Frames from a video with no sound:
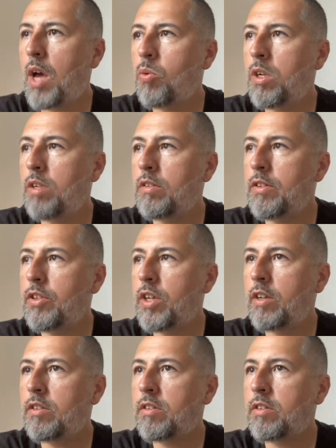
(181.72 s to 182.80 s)
I will
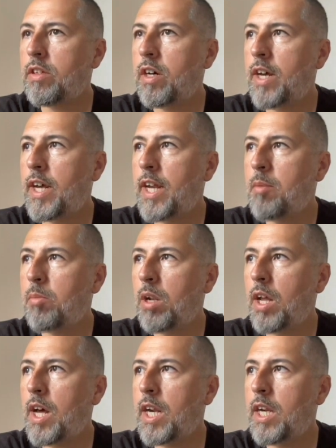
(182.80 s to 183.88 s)
just uh, enable